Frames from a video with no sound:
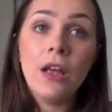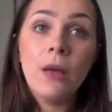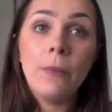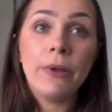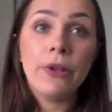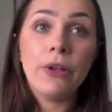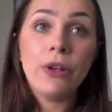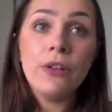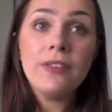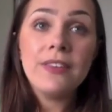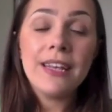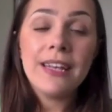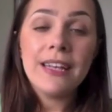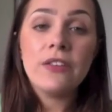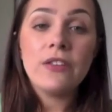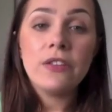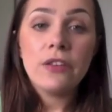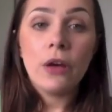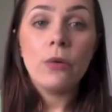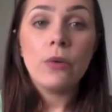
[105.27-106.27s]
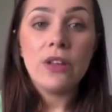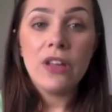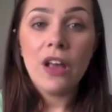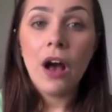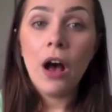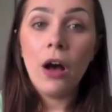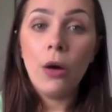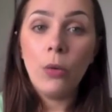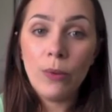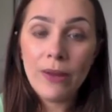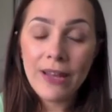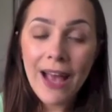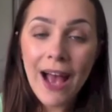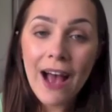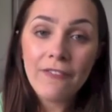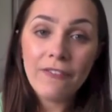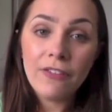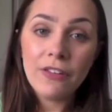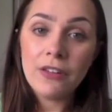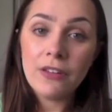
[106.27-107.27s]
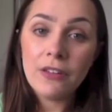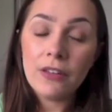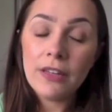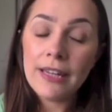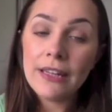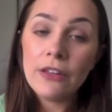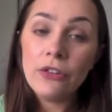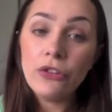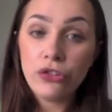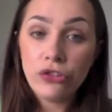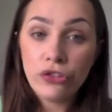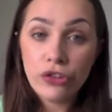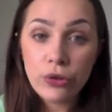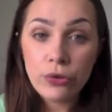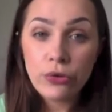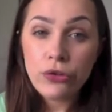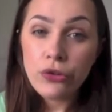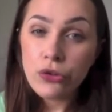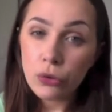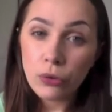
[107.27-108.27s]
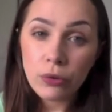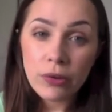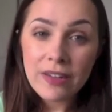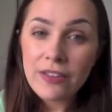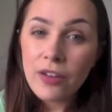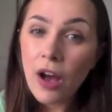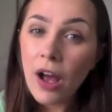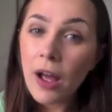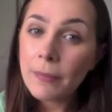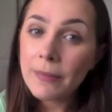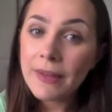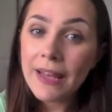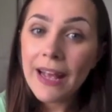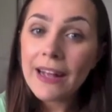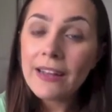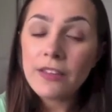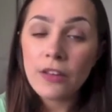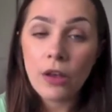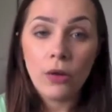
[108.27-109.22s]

Because he's so young, we haven't introduced story time yet,